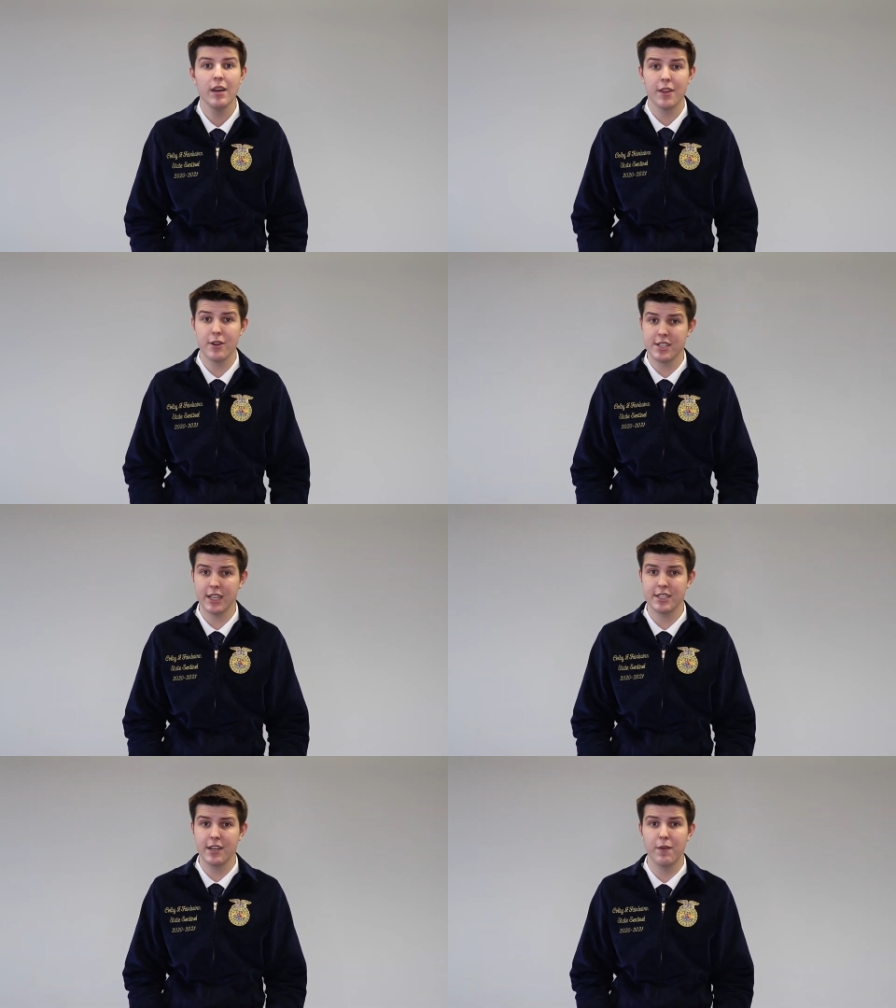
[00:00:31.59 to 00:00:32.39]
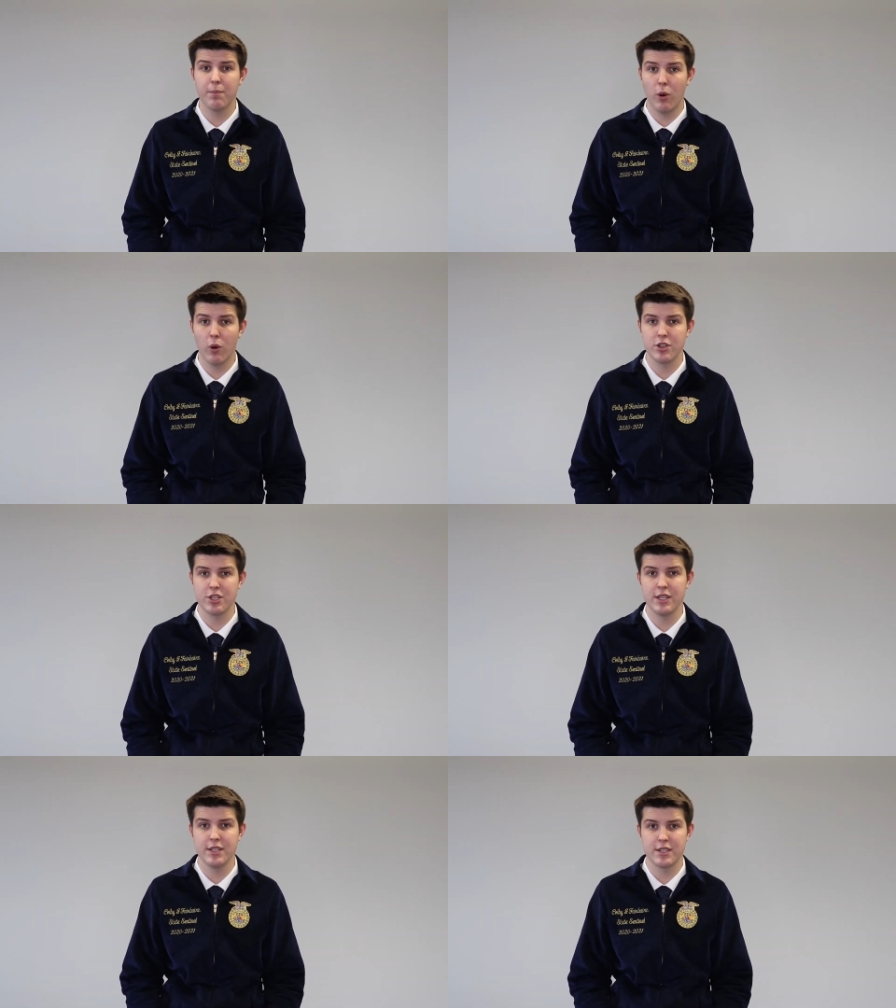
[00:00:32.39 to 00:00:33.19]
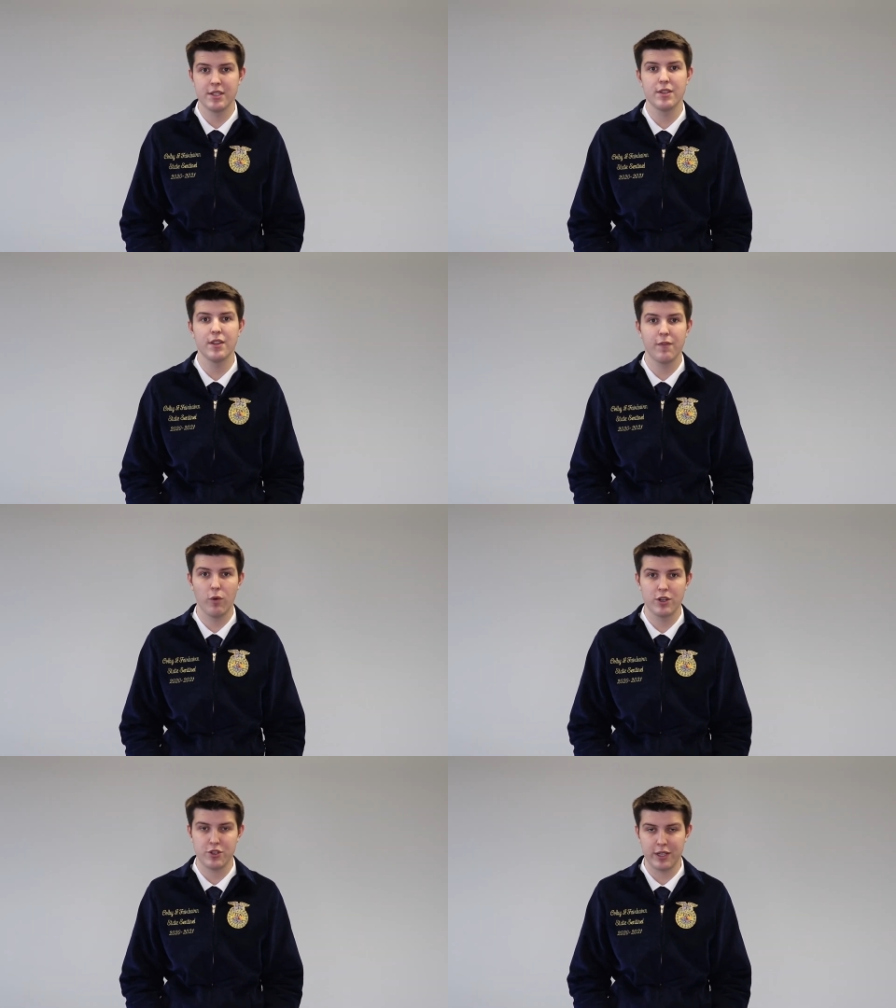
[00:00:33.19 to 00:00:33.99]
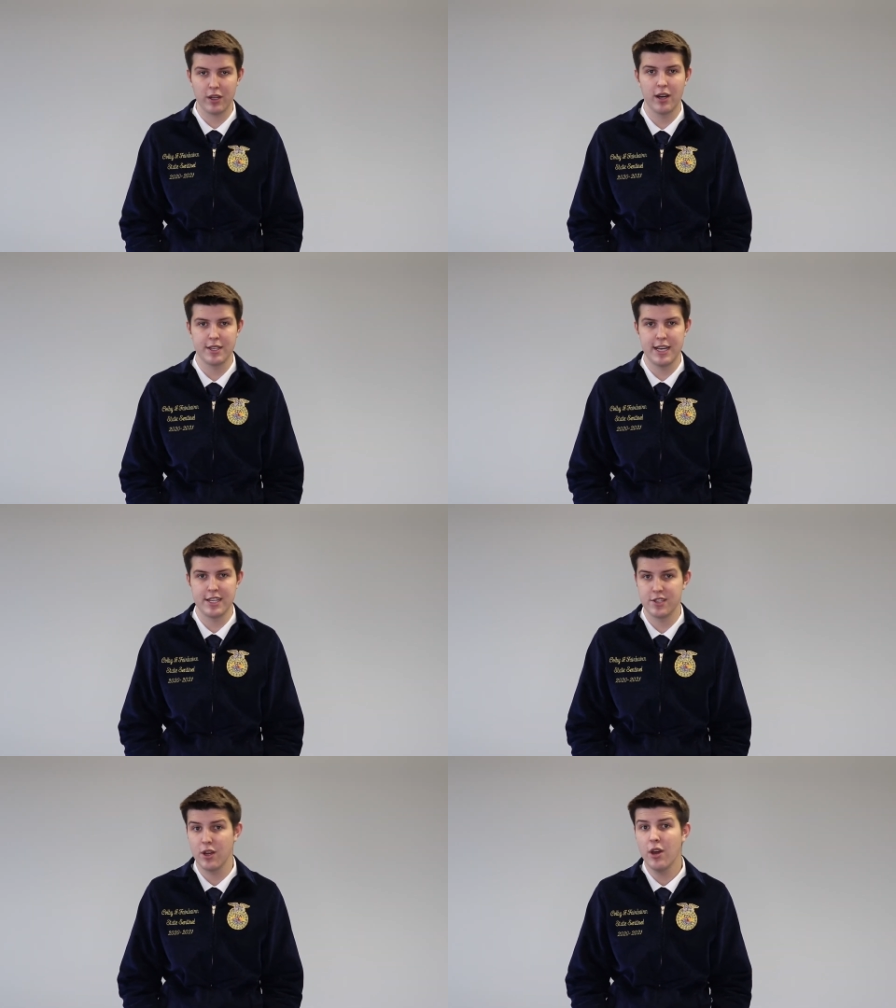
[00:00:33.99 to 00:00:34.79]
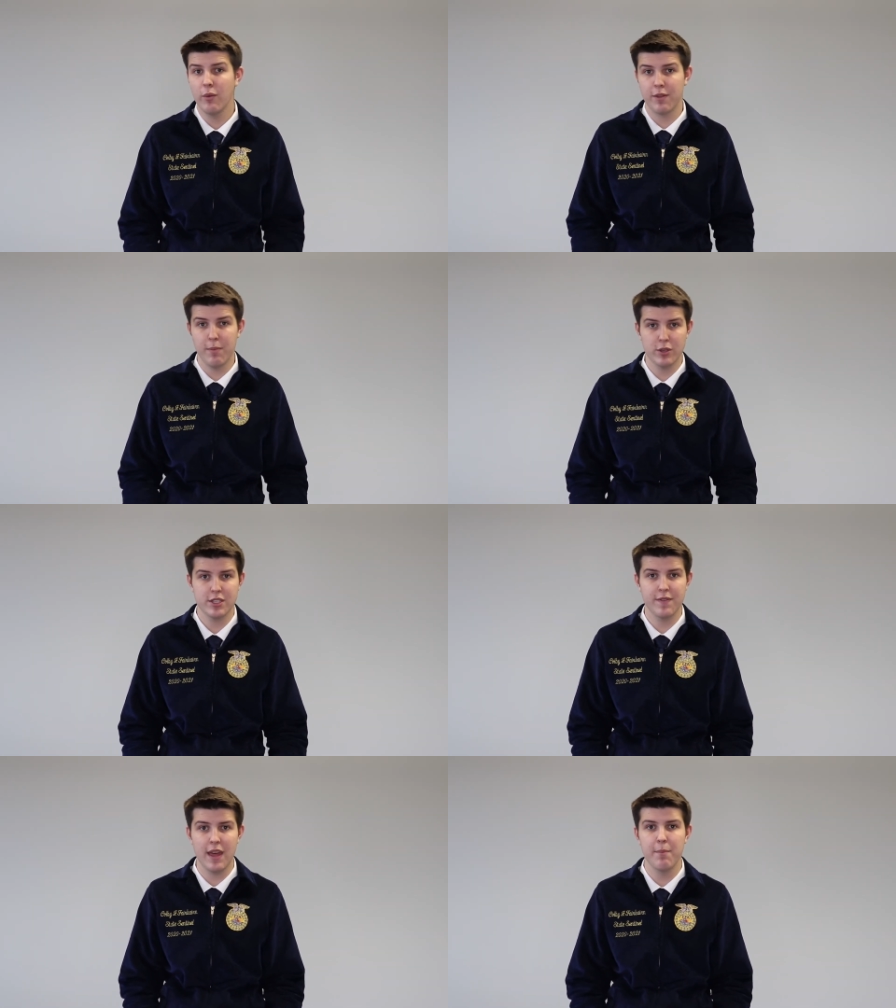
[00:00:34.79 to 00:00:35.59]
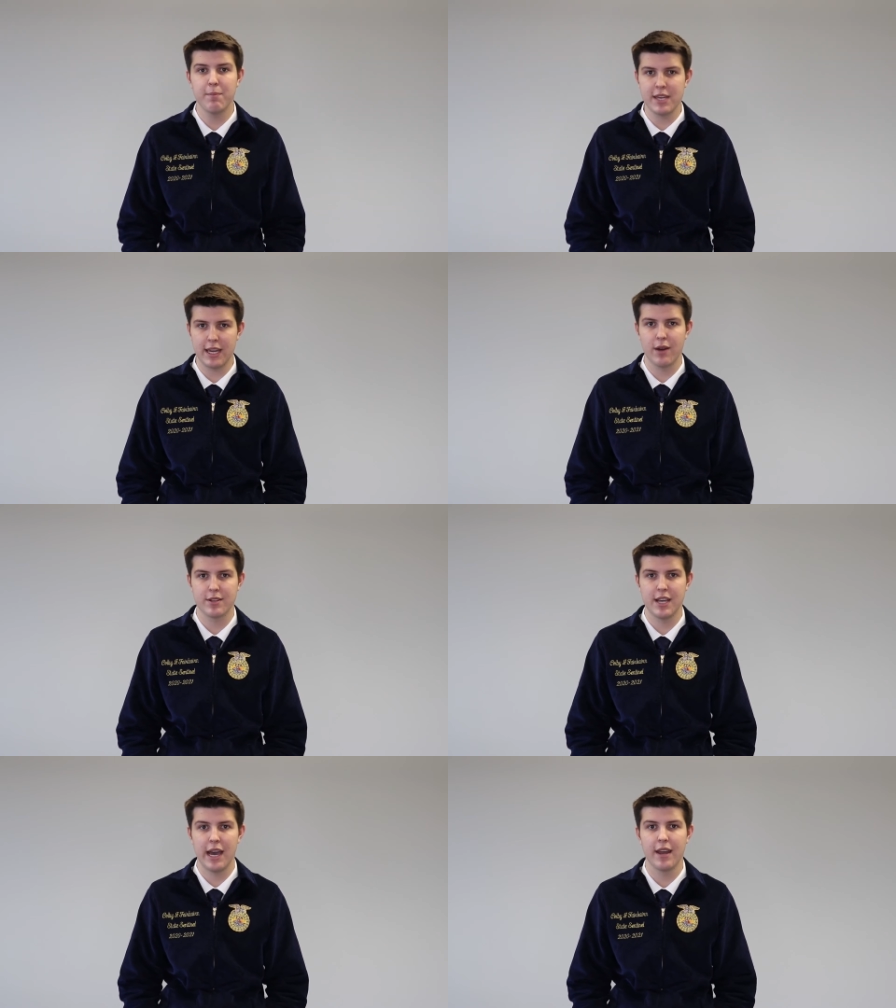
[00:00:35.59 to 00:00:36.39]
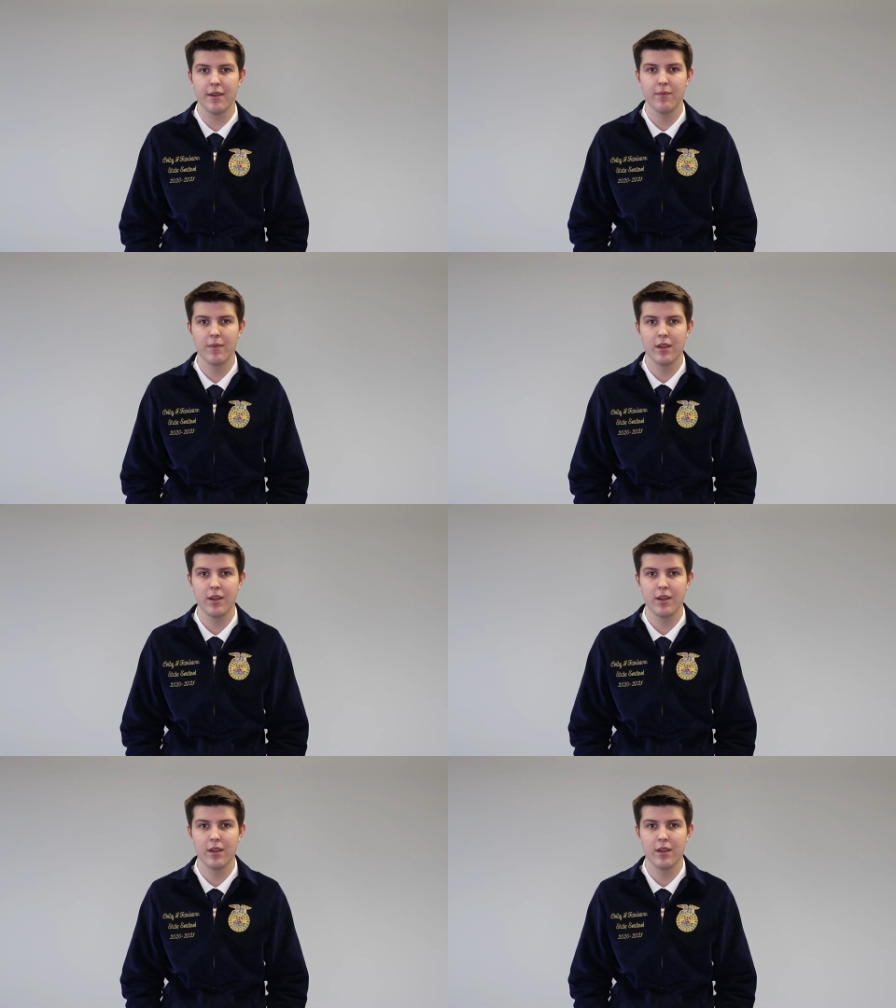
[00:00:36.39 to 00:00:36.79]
There are six different portions to the forestry contest, with most of them being outside.